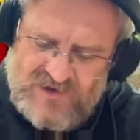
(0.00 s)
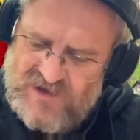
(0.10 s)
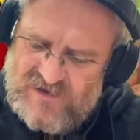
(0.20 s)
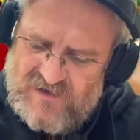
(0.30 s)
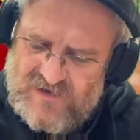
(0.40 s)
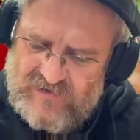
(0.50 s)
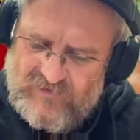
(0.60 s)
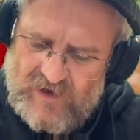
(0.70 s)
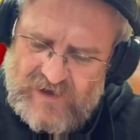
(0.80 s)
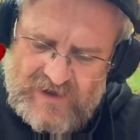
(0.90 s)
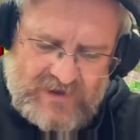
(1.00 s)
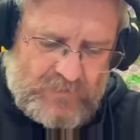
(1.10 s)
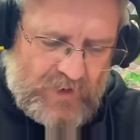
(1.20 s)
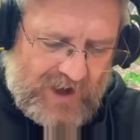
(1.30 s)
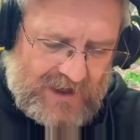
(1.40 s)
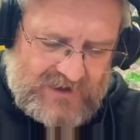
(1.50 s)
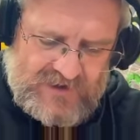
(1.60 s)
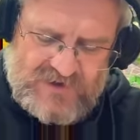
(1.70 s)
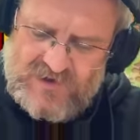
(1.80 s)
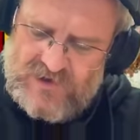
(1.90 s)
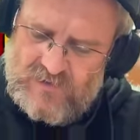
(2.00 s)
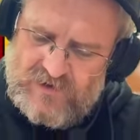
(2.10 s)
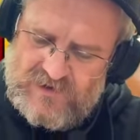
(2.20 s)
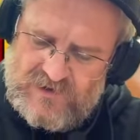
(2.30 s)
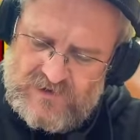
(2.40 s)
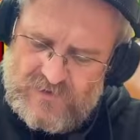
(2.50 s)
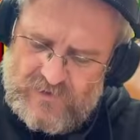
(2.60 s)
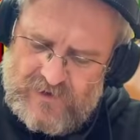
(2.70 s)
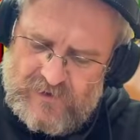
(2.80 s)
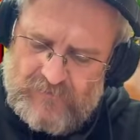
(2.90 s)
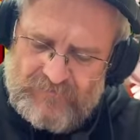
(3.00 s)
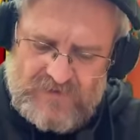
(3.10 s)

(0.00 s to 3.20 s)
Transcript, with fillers: deliver a package to us as well.